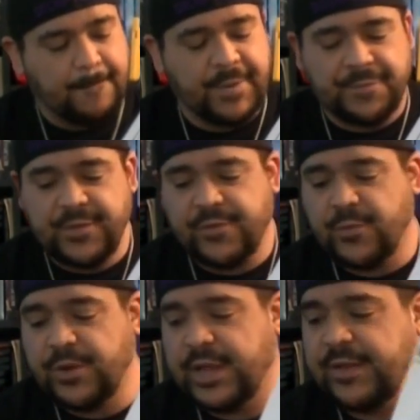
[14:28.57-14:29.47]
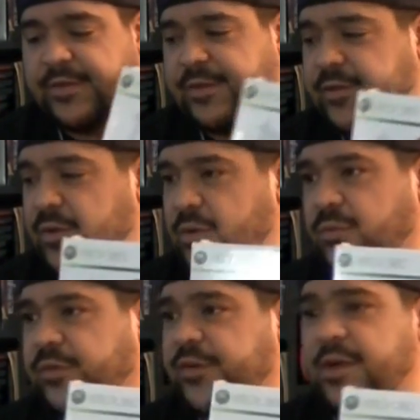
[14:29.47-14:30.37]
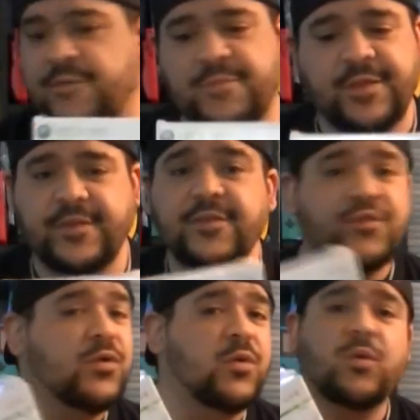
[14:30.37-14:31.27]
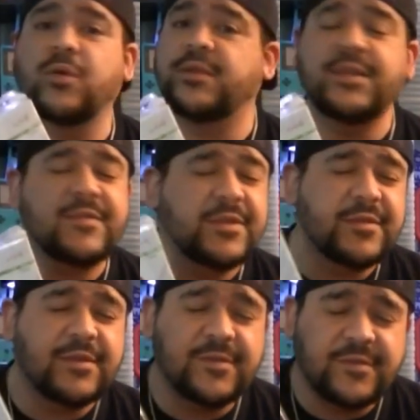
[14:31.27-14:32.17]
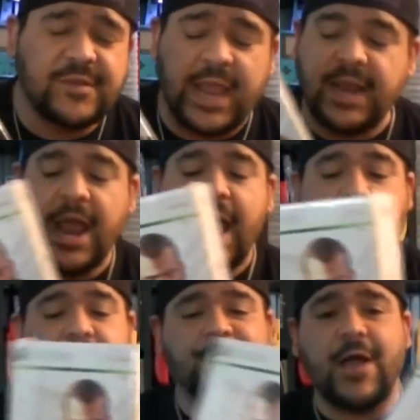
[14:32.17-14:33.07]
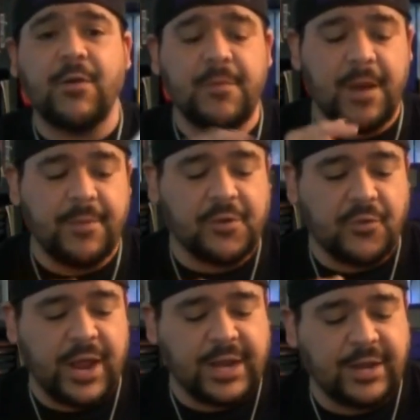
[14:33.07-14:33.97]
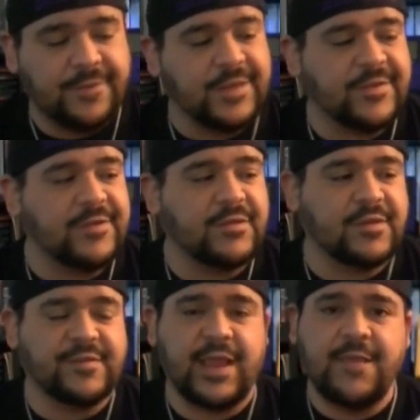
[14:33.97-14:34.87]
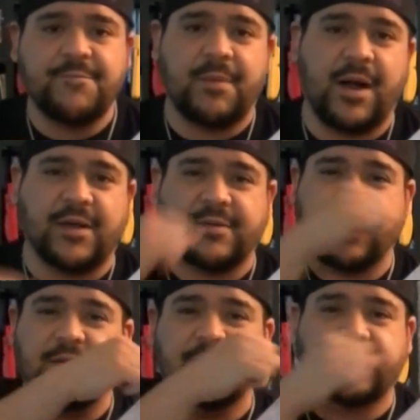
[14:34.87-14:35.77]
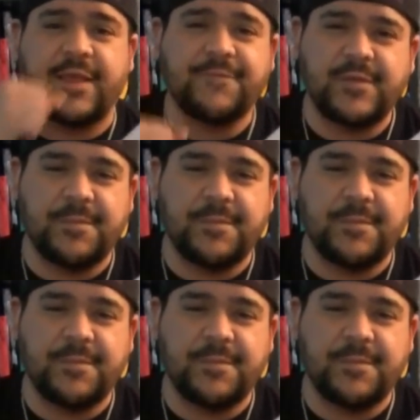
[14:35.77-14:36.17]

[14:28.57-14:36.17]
But this one gets its own shelf. This is too cool. This is insane. And if I remember correctly, this is the safe box, like a safety